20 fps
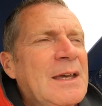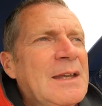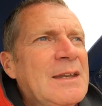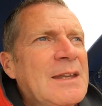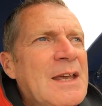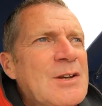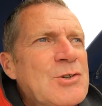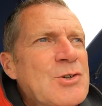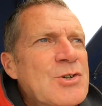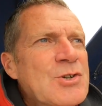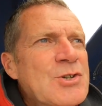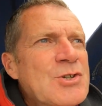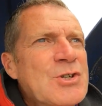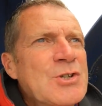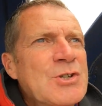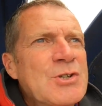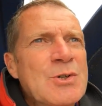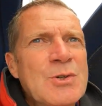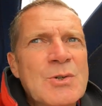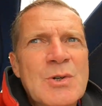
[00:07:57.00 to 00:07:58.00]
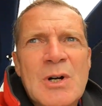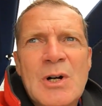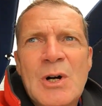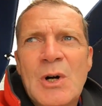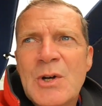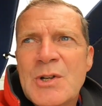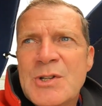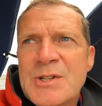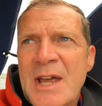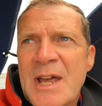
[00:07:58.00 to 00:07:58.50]
in the entrance
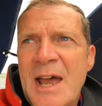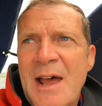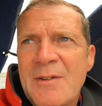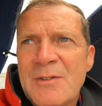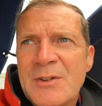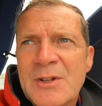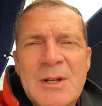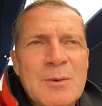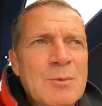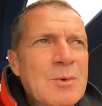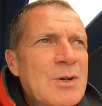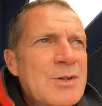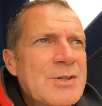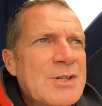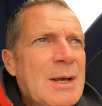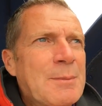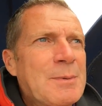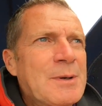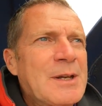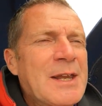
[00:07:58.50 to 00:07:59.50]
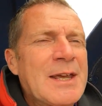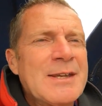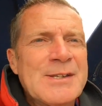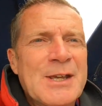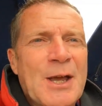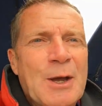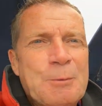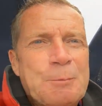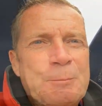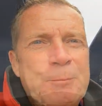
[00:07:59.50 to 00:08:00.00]
to Hoy Sound than it was a couple of days
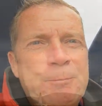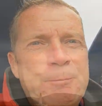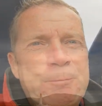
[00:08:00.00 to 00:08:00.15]
ago.